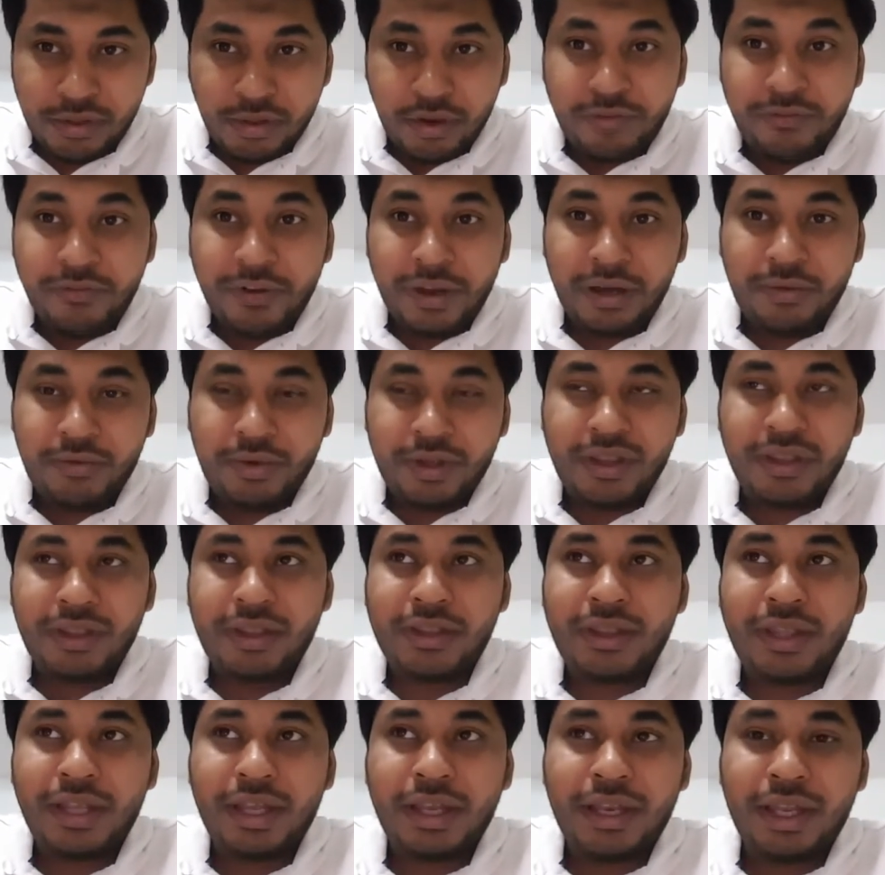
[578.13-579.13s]
fragrance,
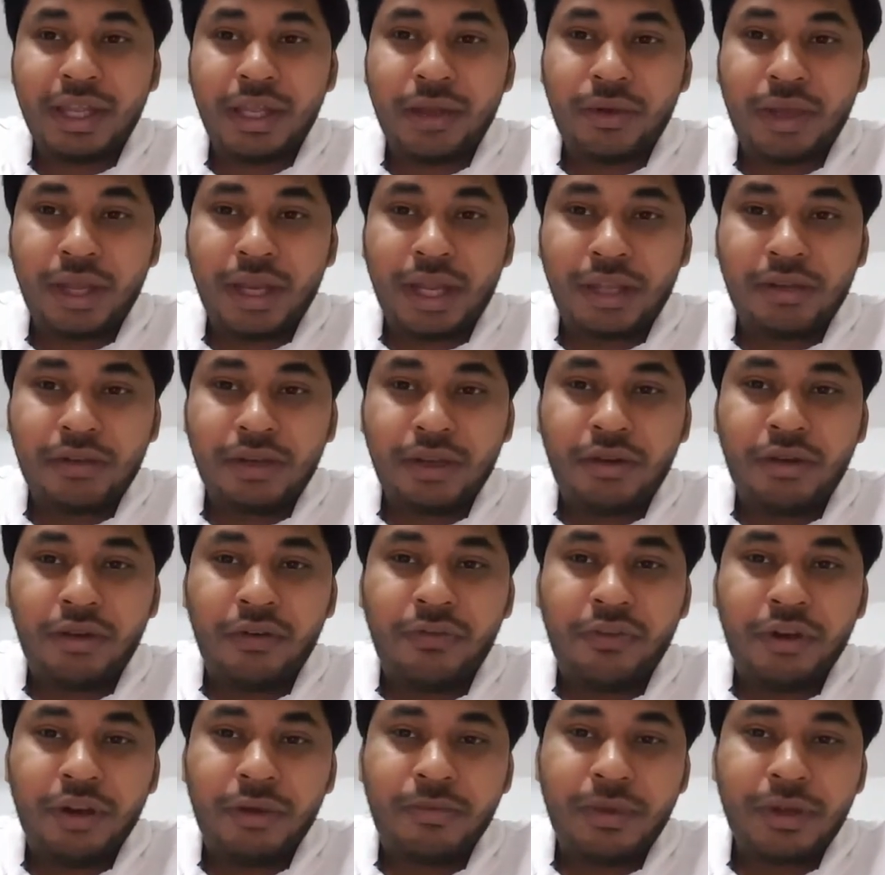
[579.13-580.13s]
then you can actually go
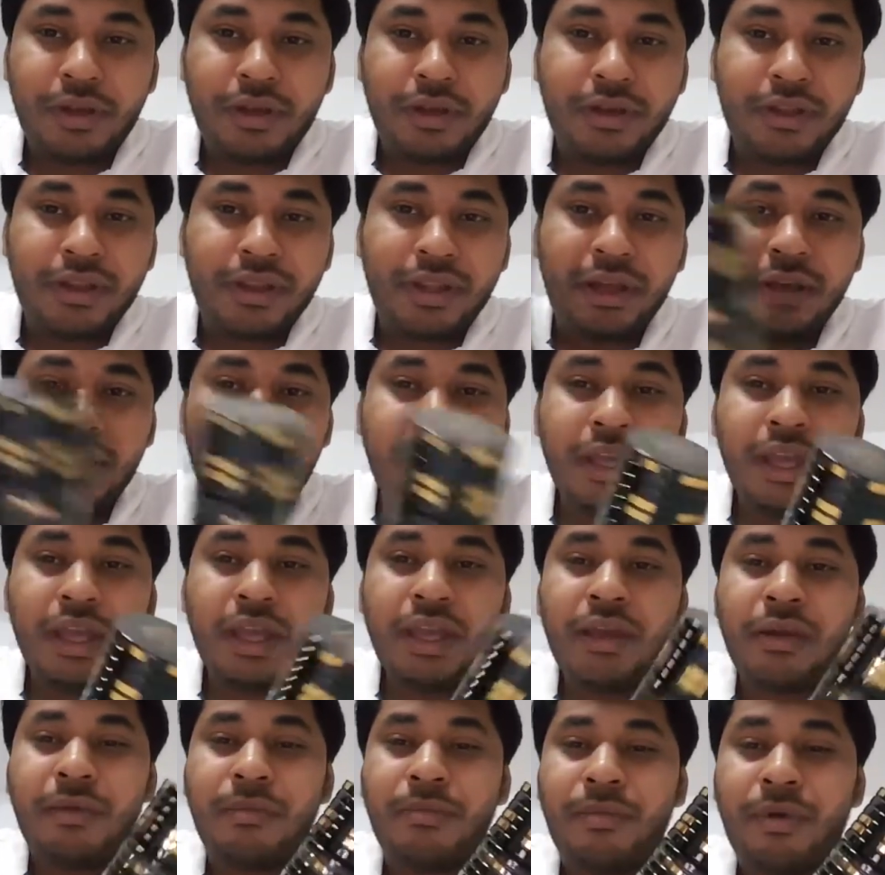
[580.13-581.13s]
for it, because I
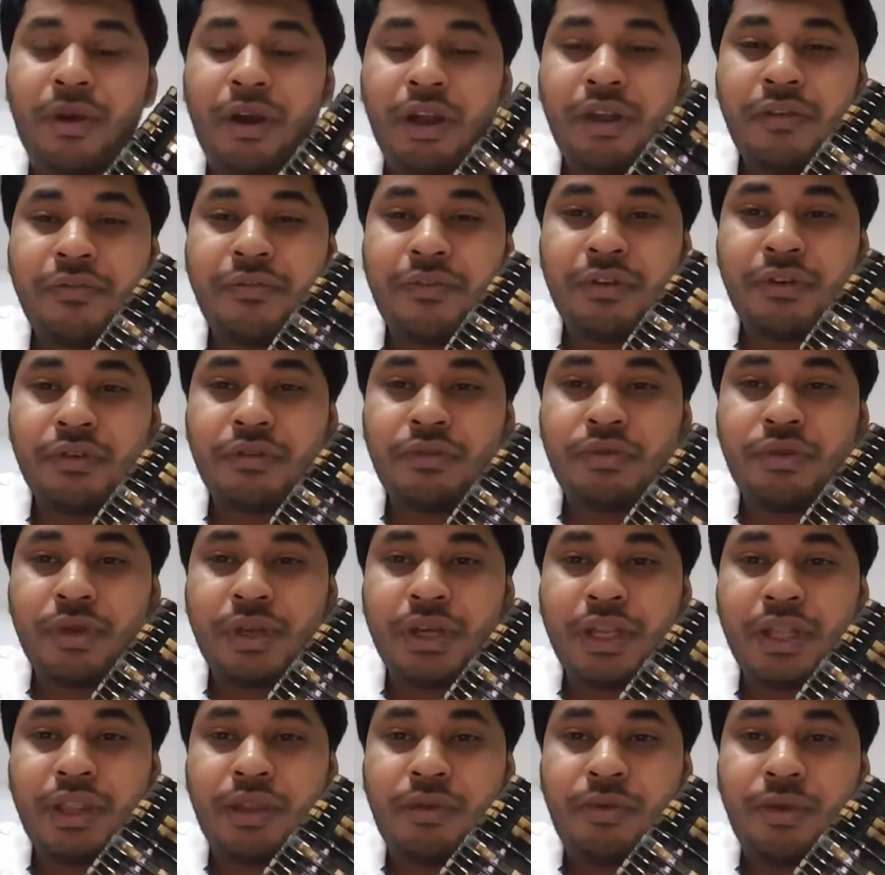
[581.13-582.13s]
bought it for
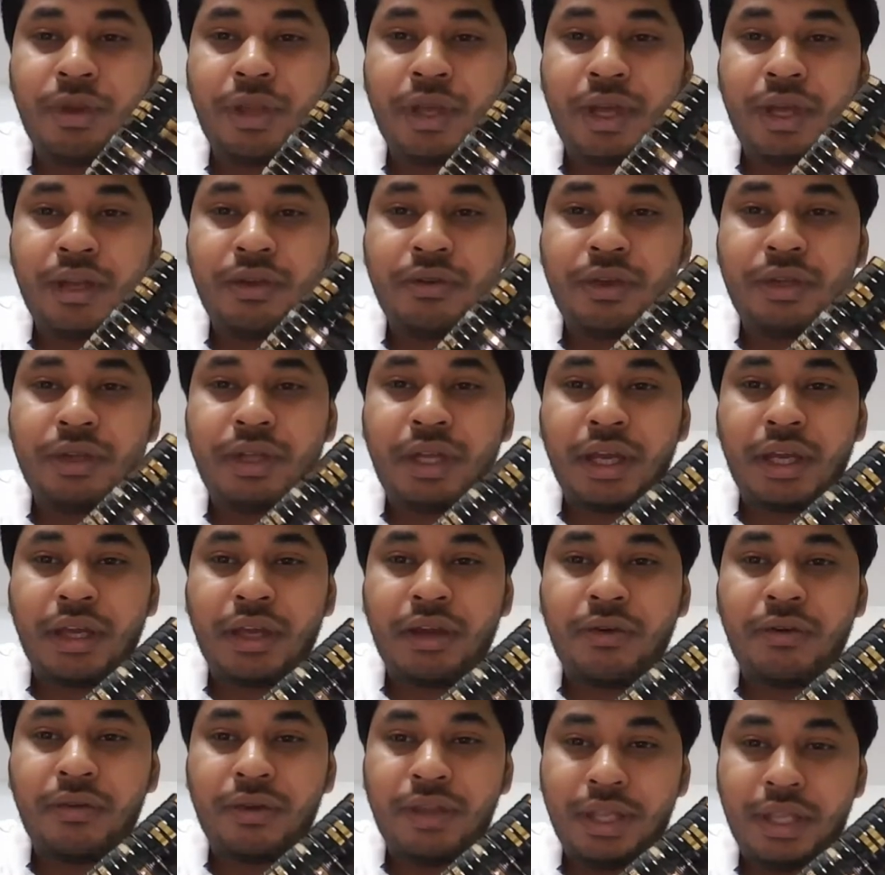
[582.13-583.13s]
2300 taka
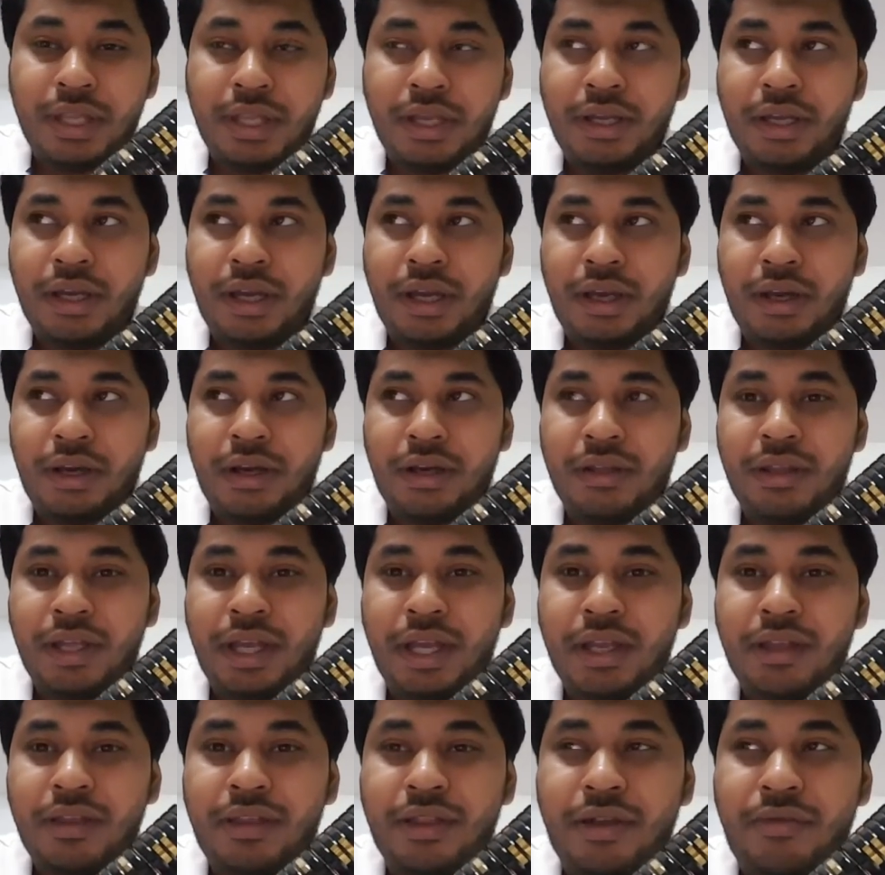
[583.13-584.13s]
only.
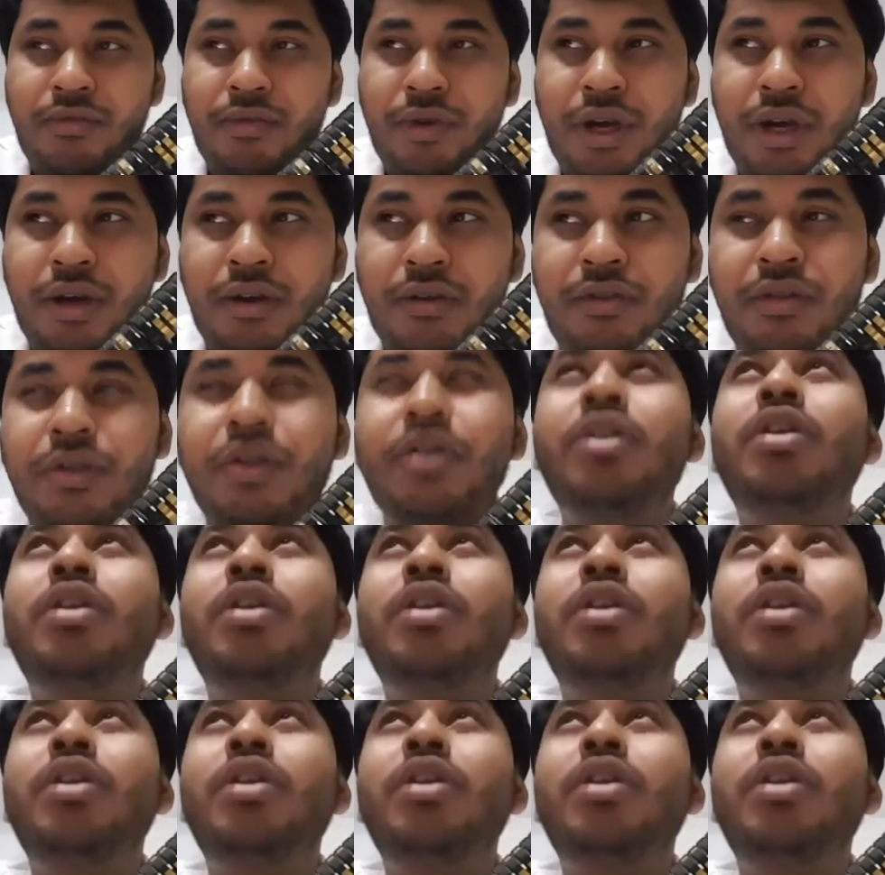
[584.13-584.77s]
That is around